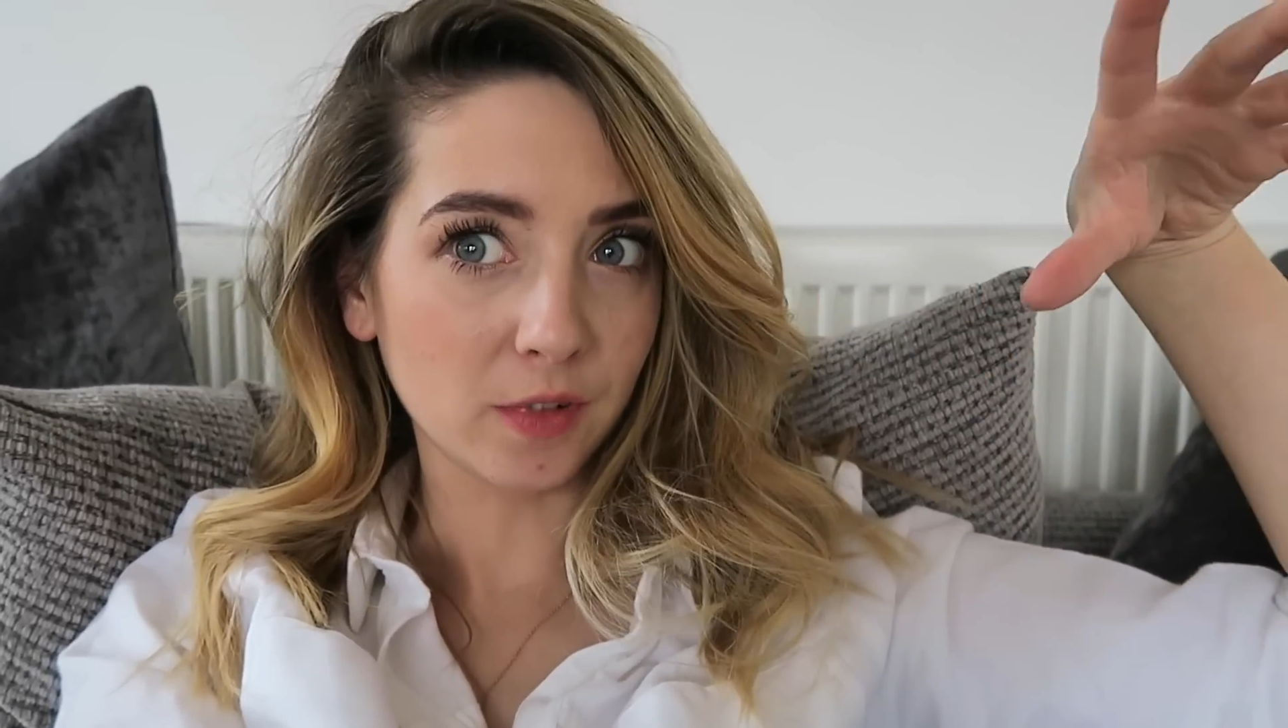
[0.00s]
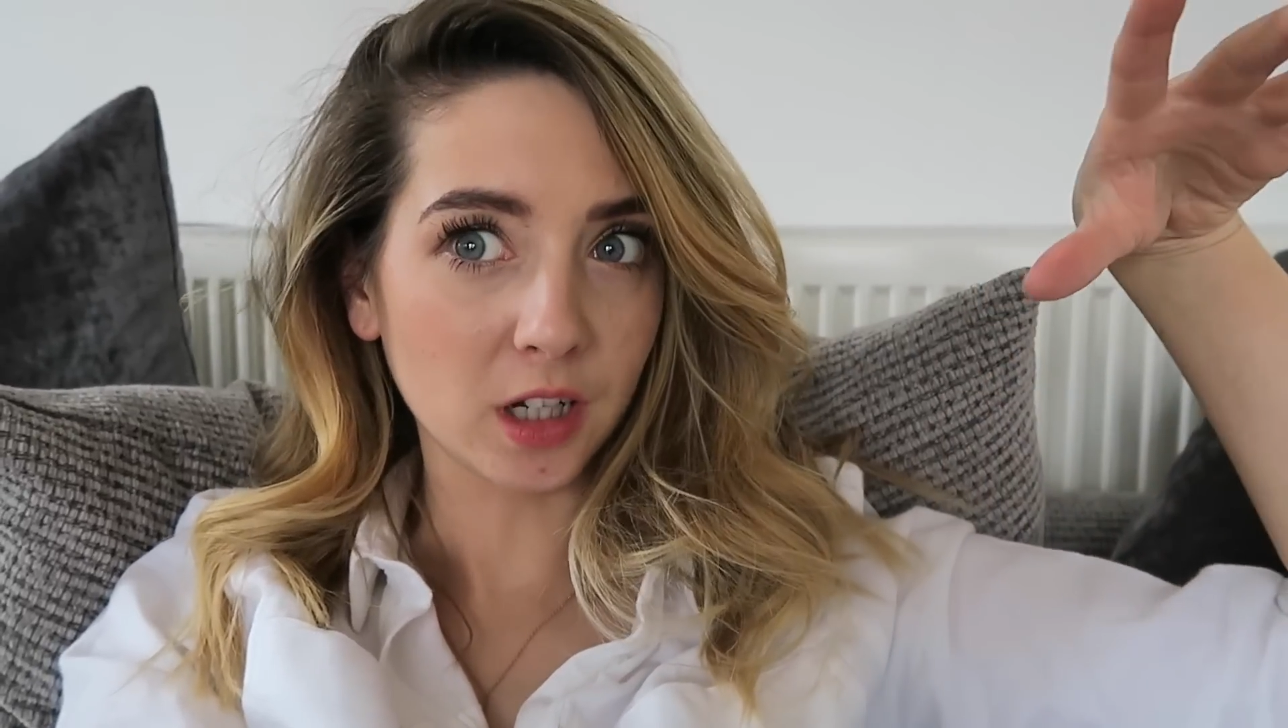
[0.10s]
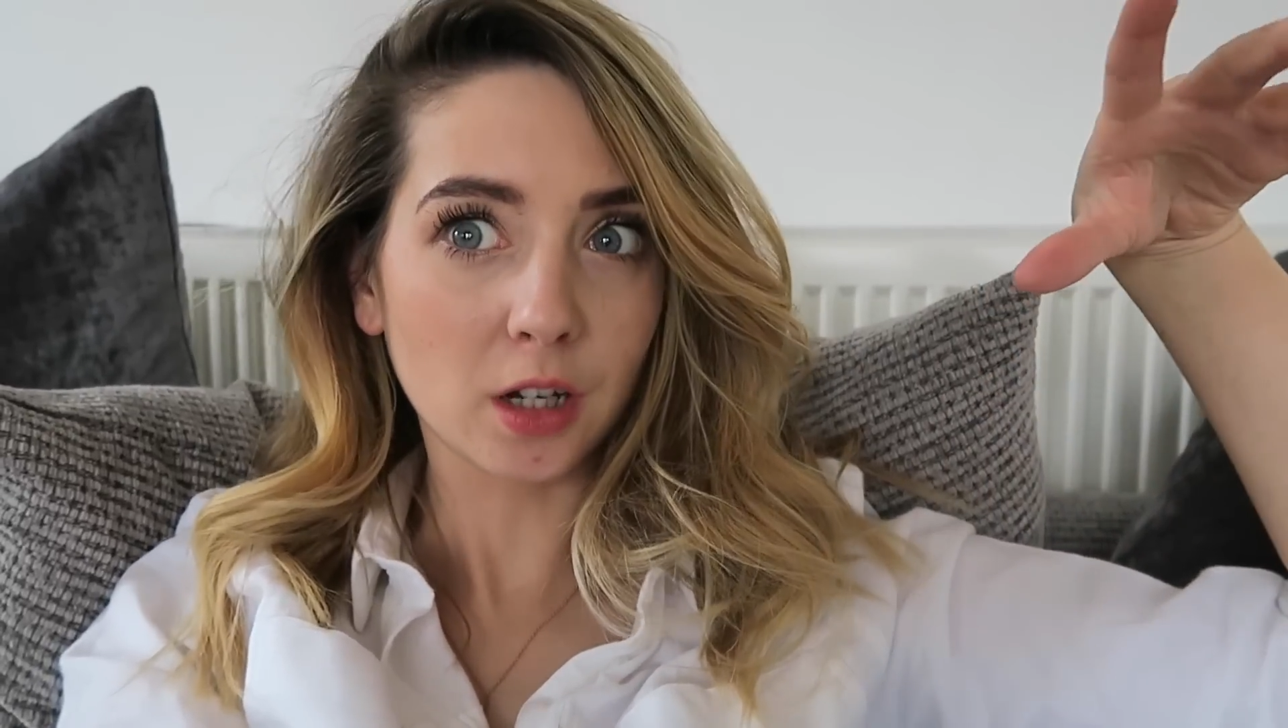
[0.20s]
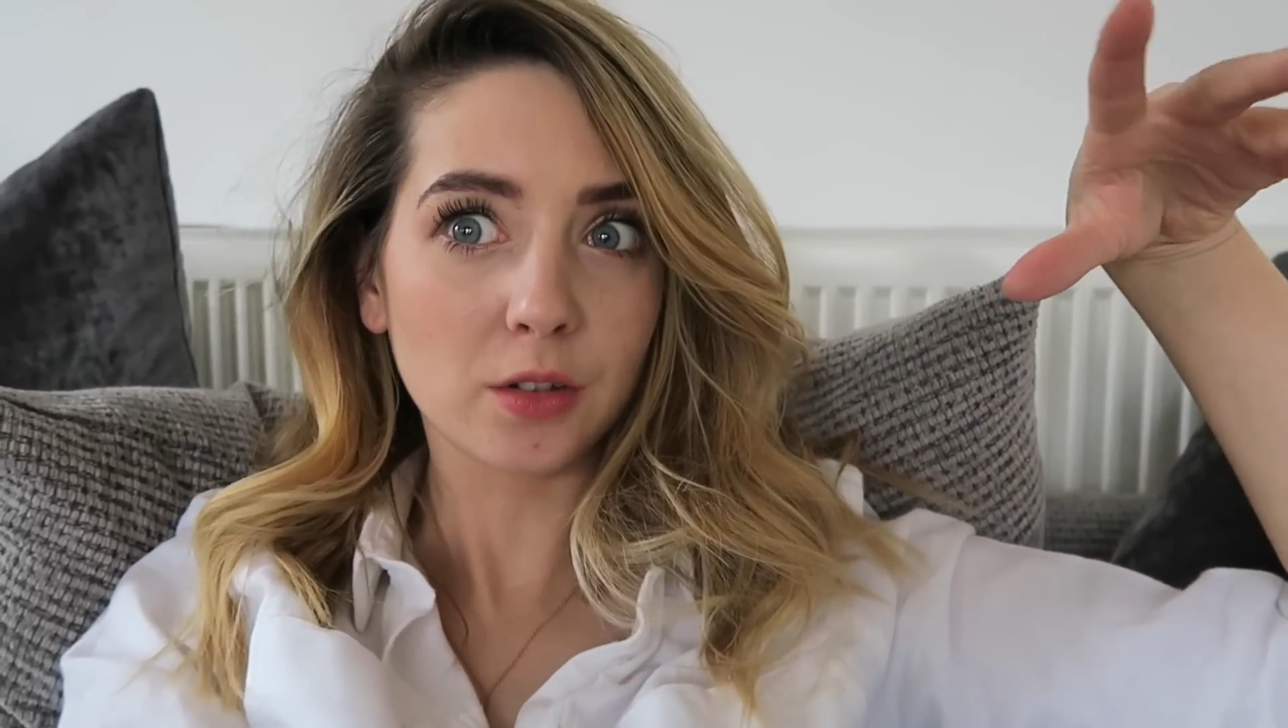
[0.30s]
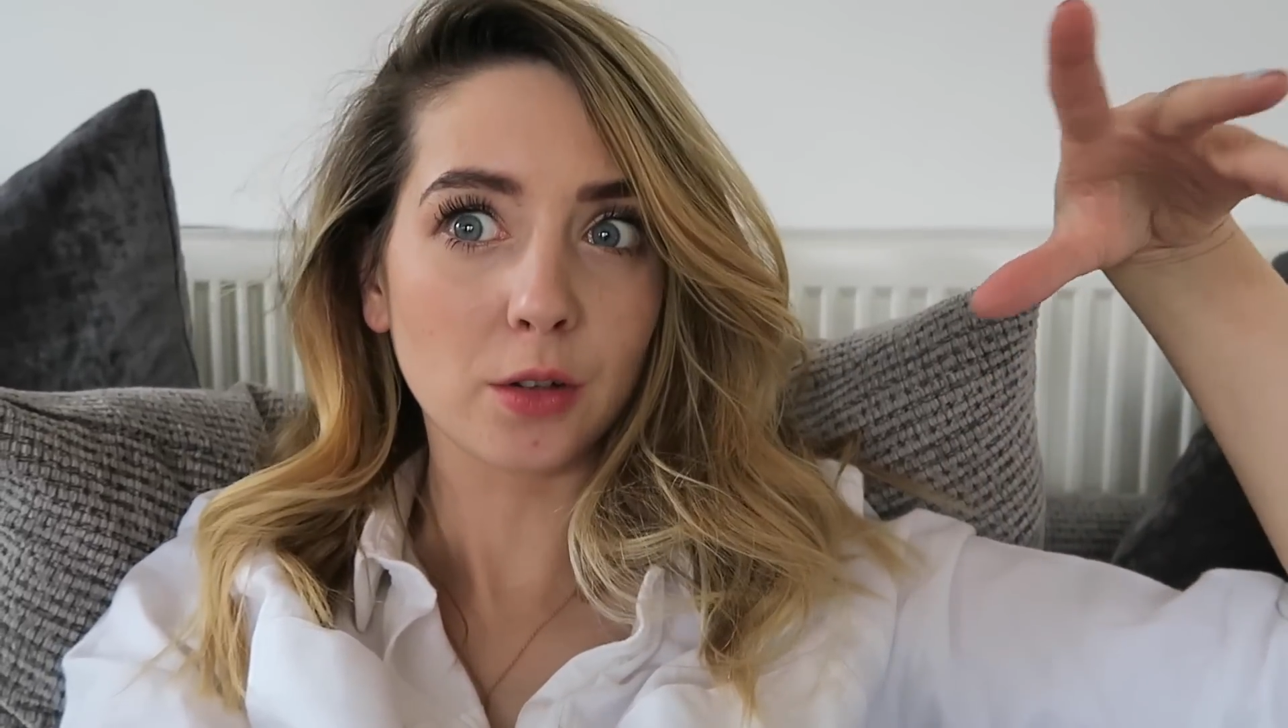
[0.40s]

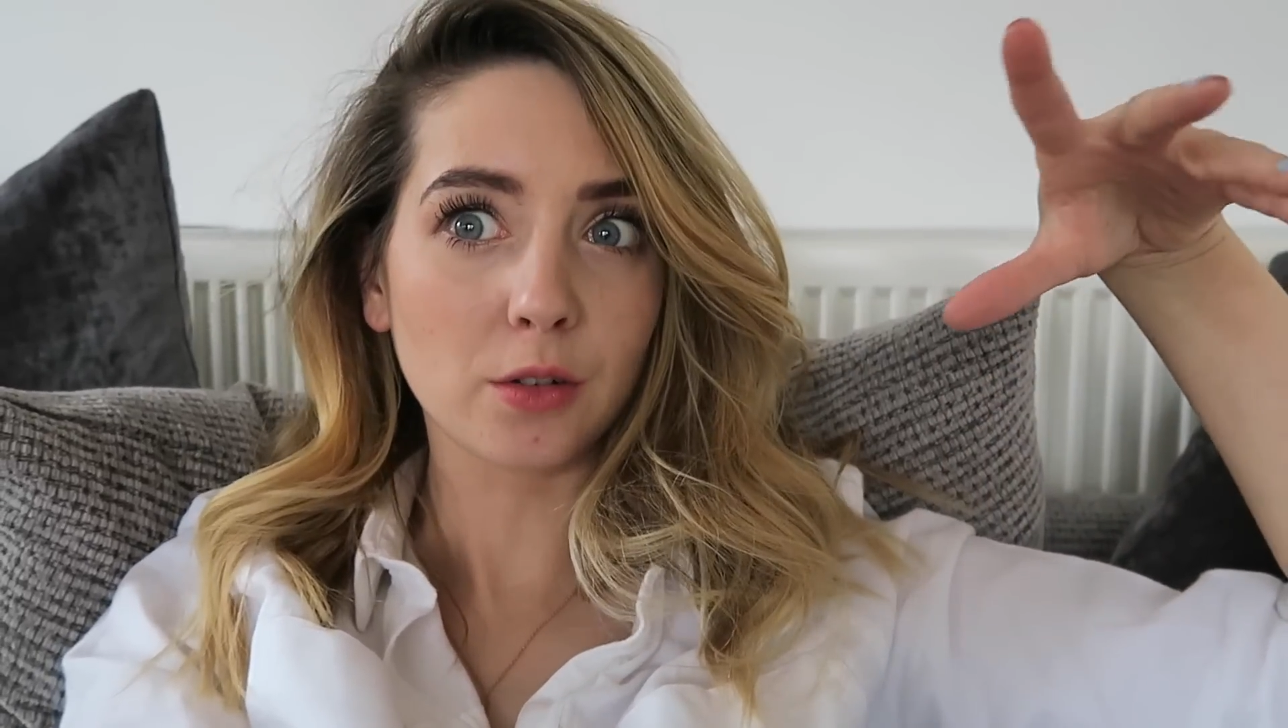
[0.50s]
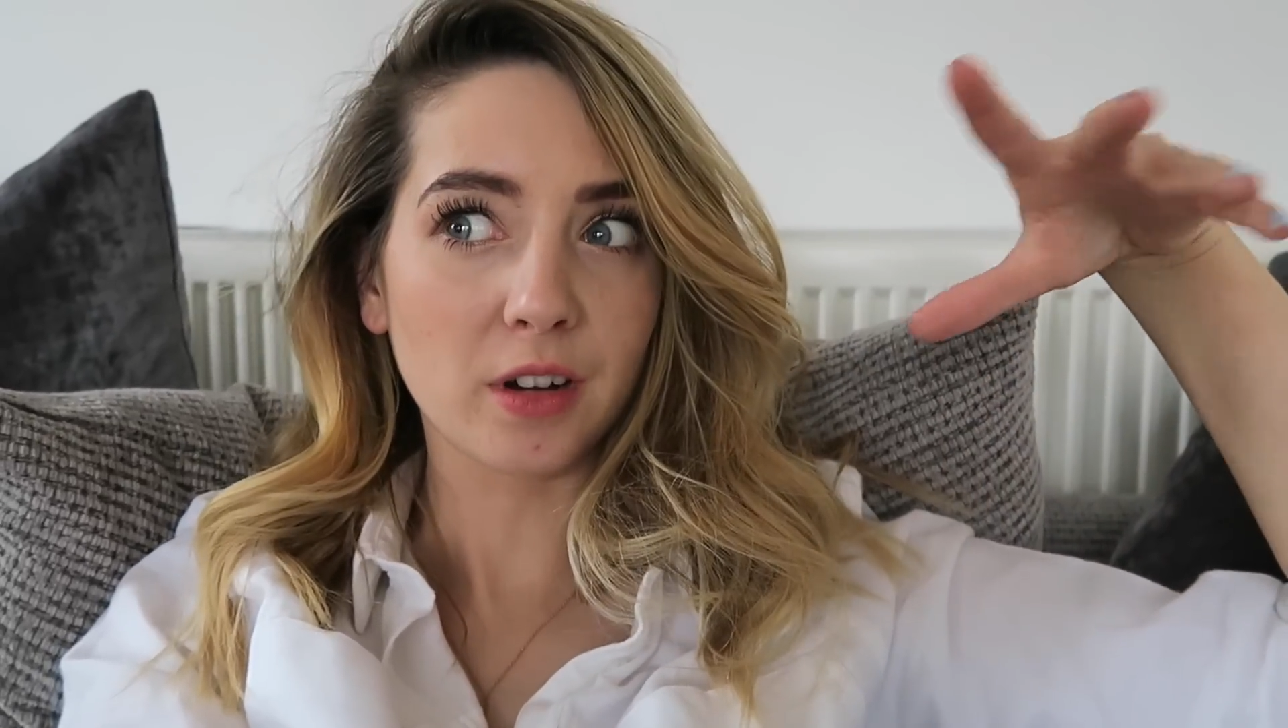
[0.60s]
videos on